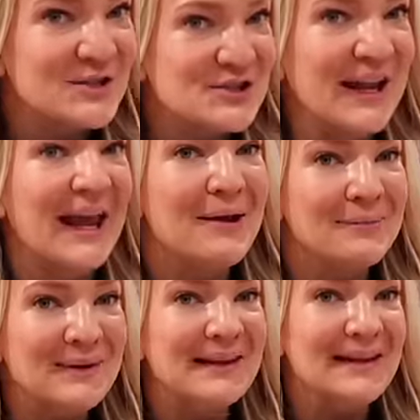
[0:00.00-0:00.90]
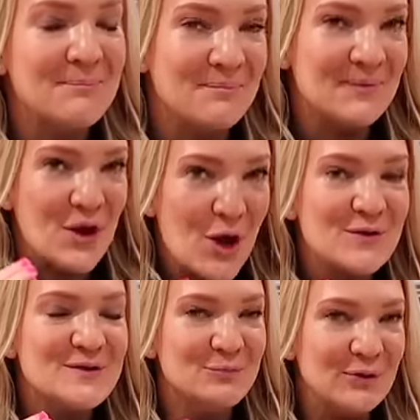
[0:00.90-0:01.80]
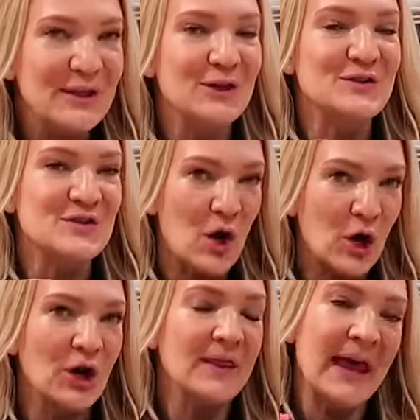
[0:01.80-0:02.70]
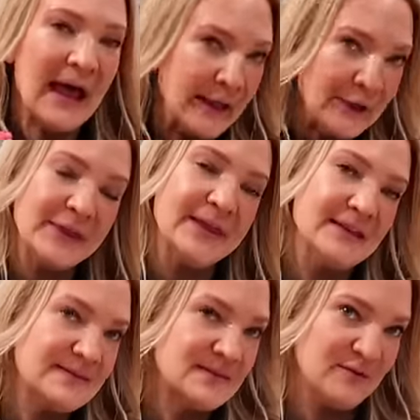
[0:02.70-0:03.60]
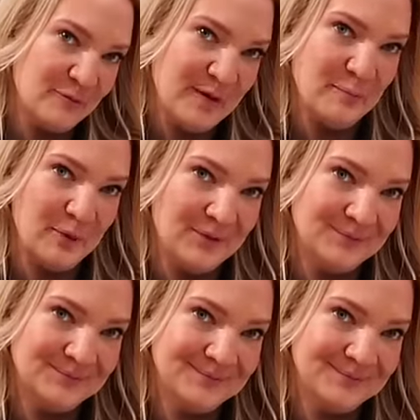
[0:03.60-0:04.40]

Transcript: Start researching it. It really, nose breathers are the healthiest of people.